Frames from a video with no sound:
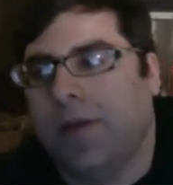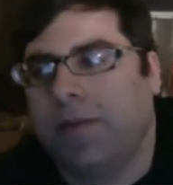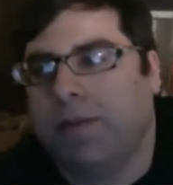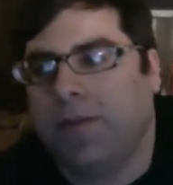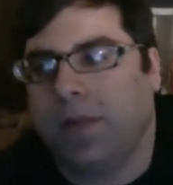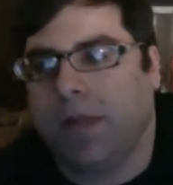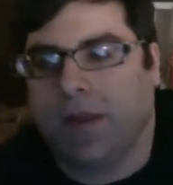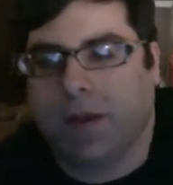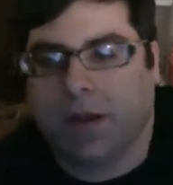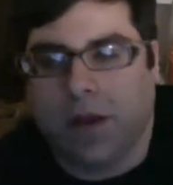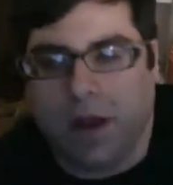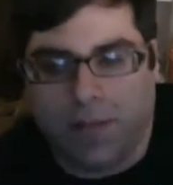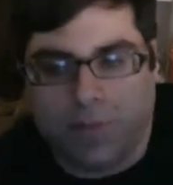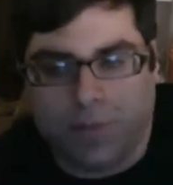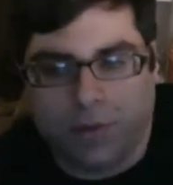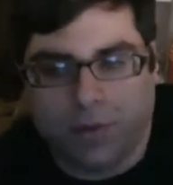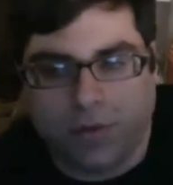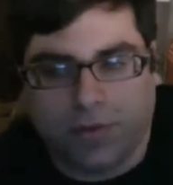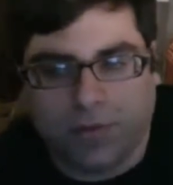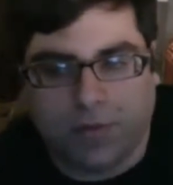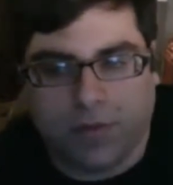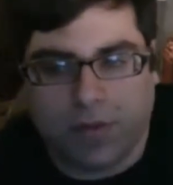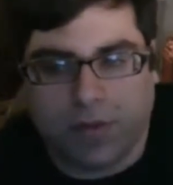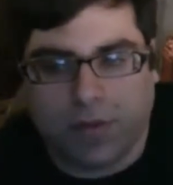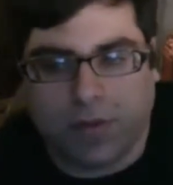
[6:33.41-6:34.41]
a couple of
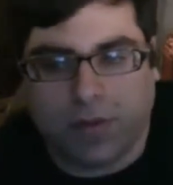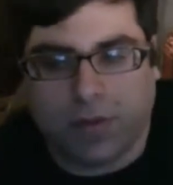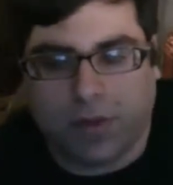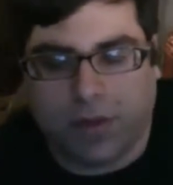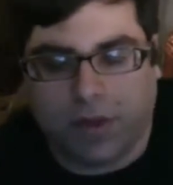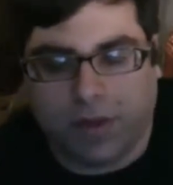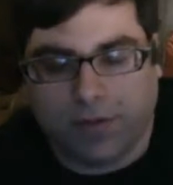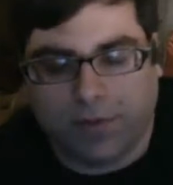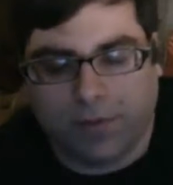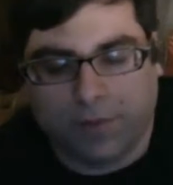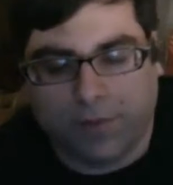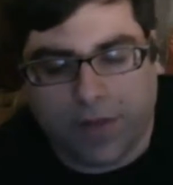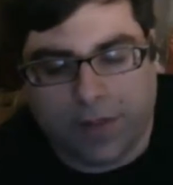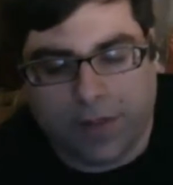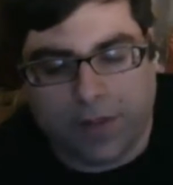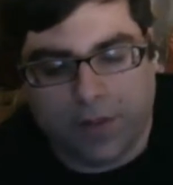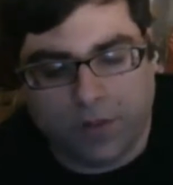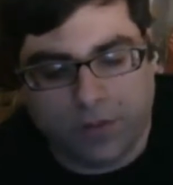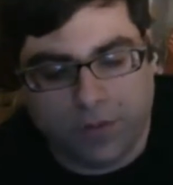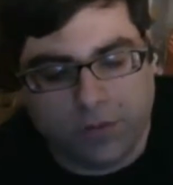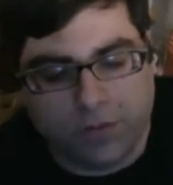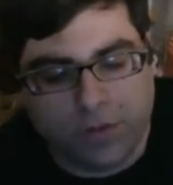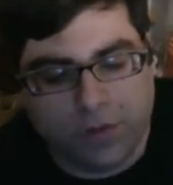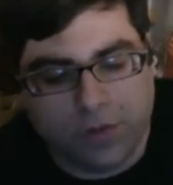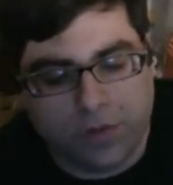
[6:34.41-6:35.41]
his fellow
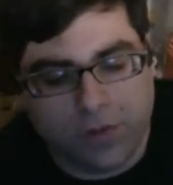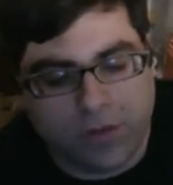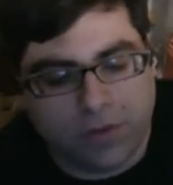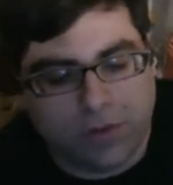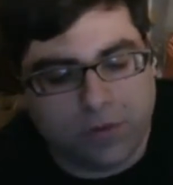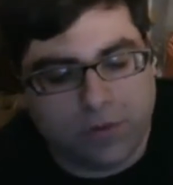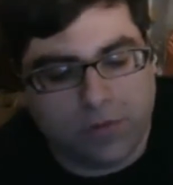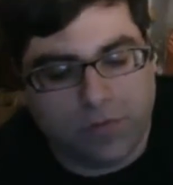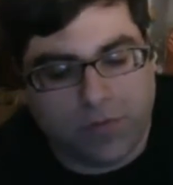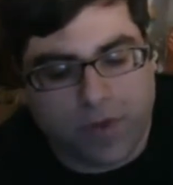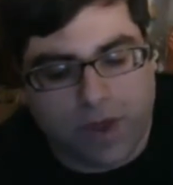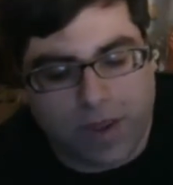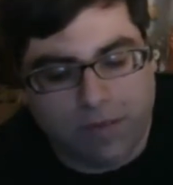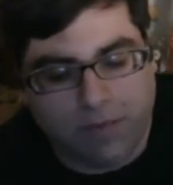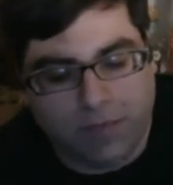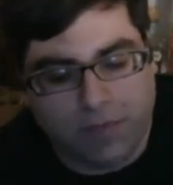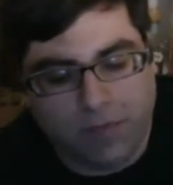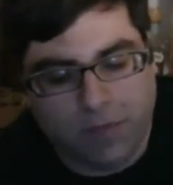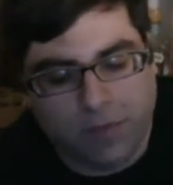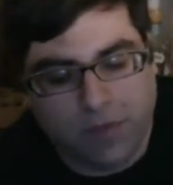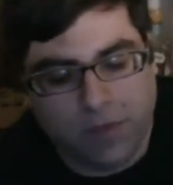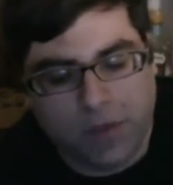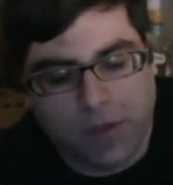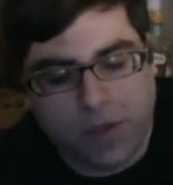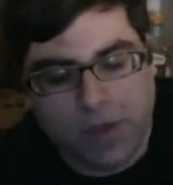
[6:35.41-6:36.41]
shooting
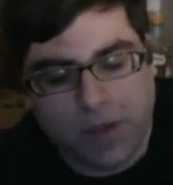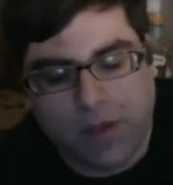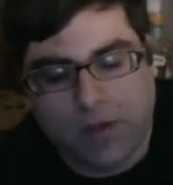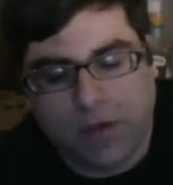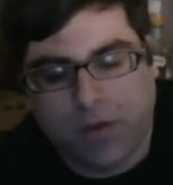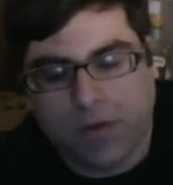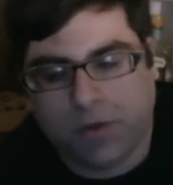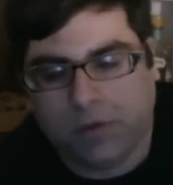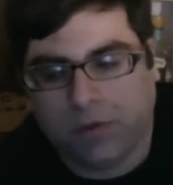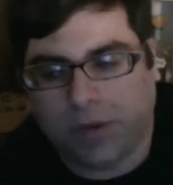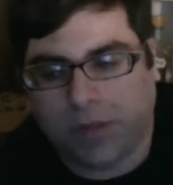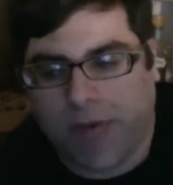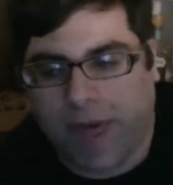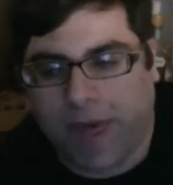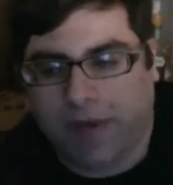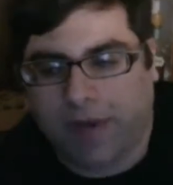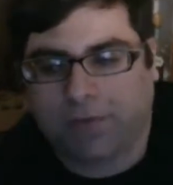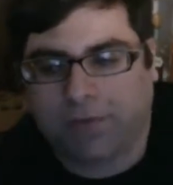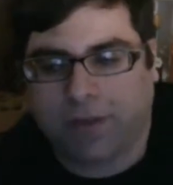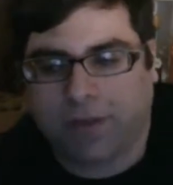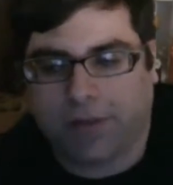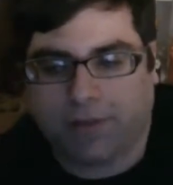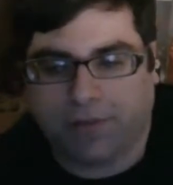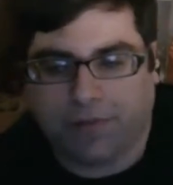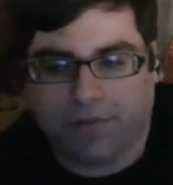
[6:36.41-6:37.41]
survivors who laughed
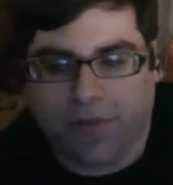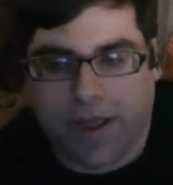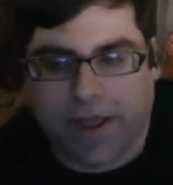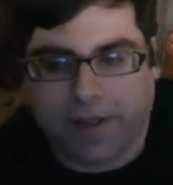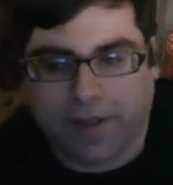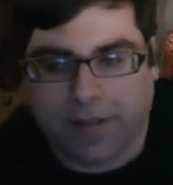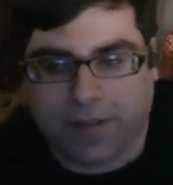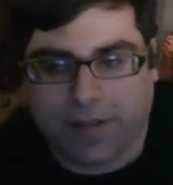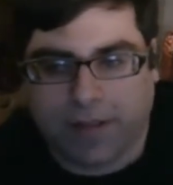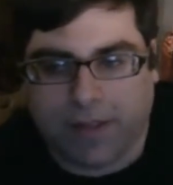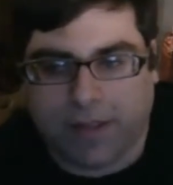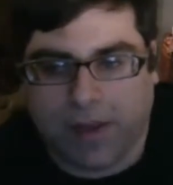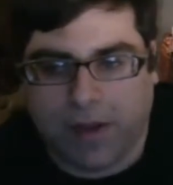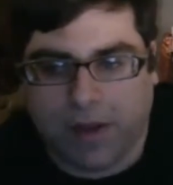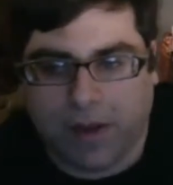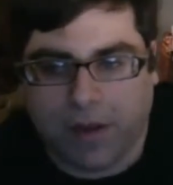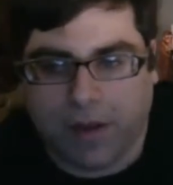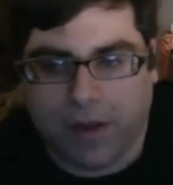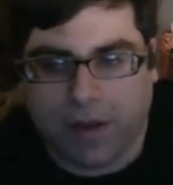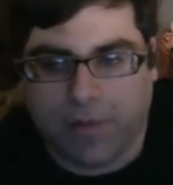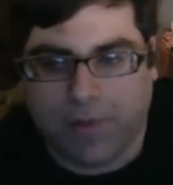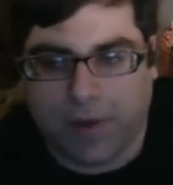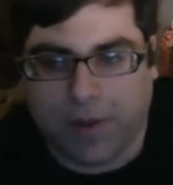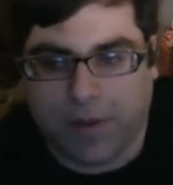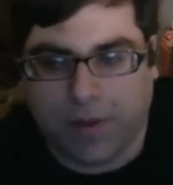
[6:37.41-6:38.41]
at the fact that they hung
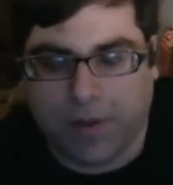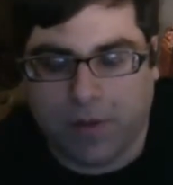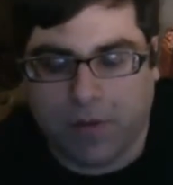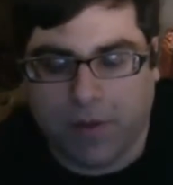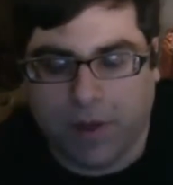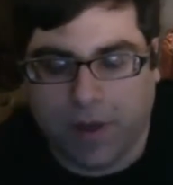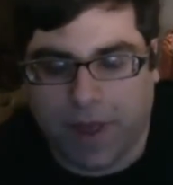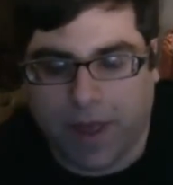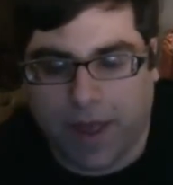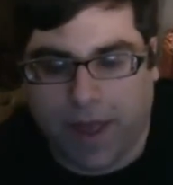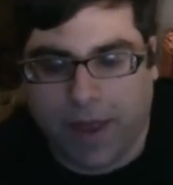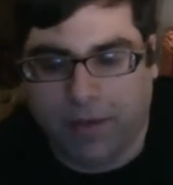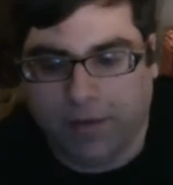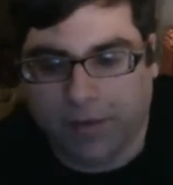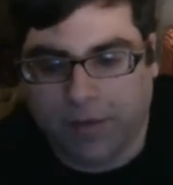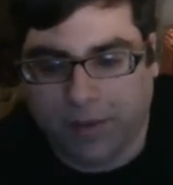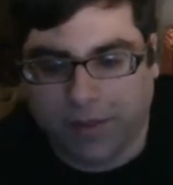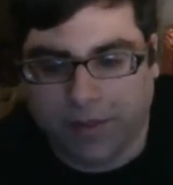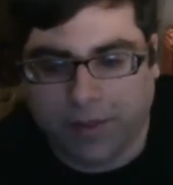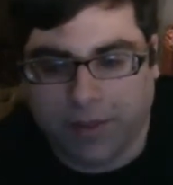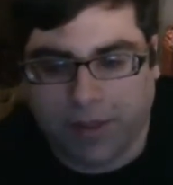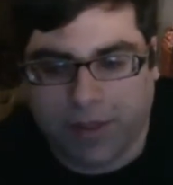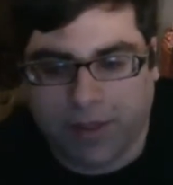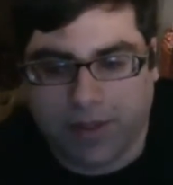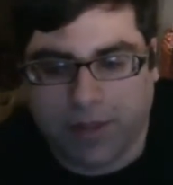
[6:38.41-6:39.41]
up on the White House and
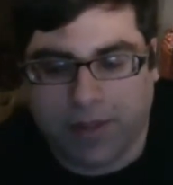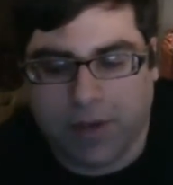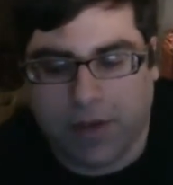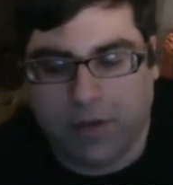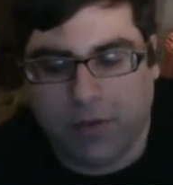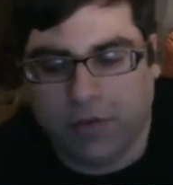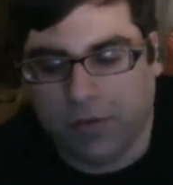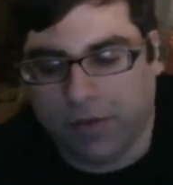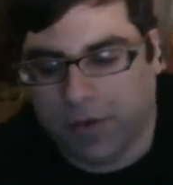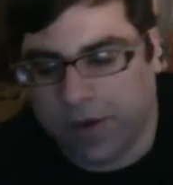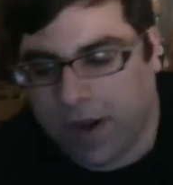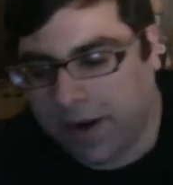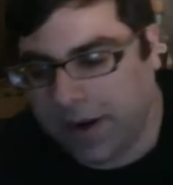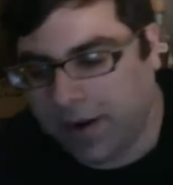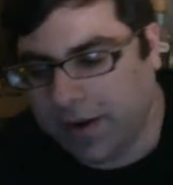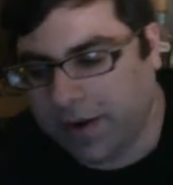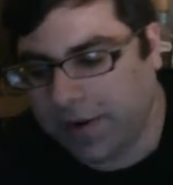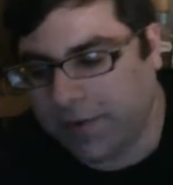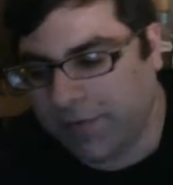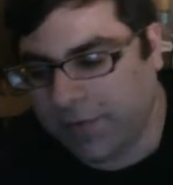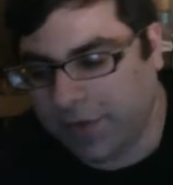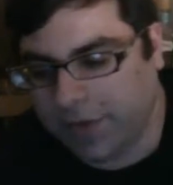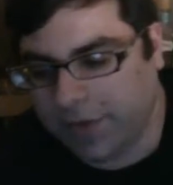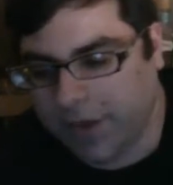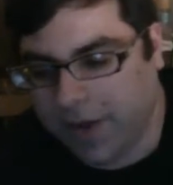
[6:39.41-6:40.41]
said that, oh, we're not going to
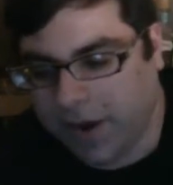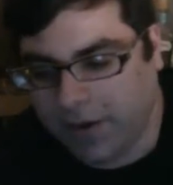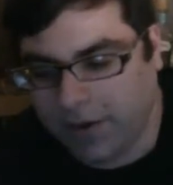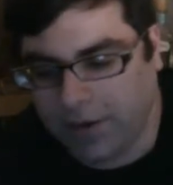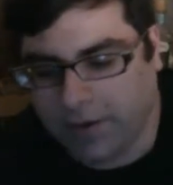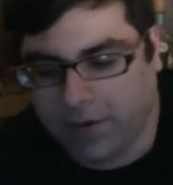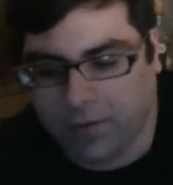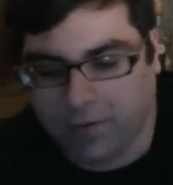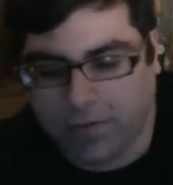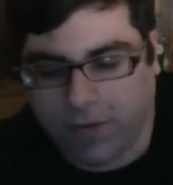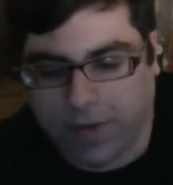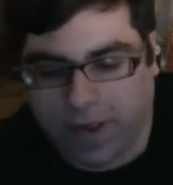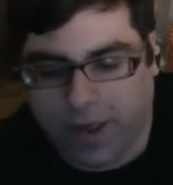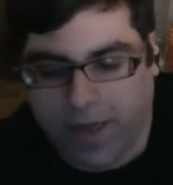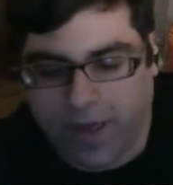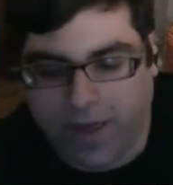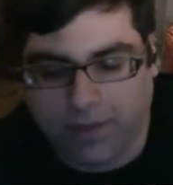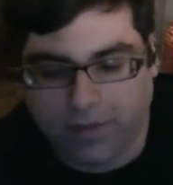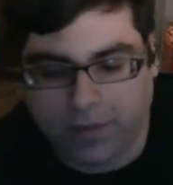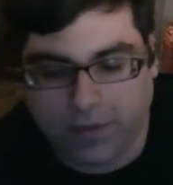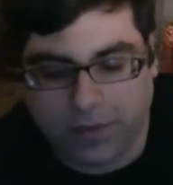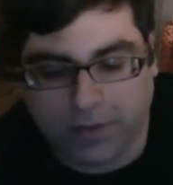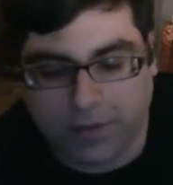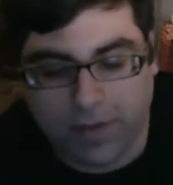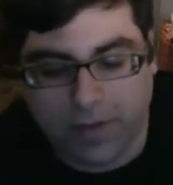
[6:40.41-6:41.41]
even talk to the White
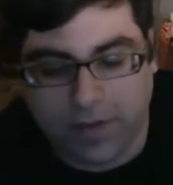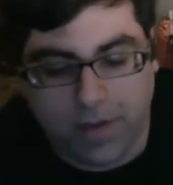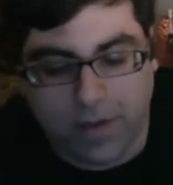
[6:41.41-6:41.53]
House.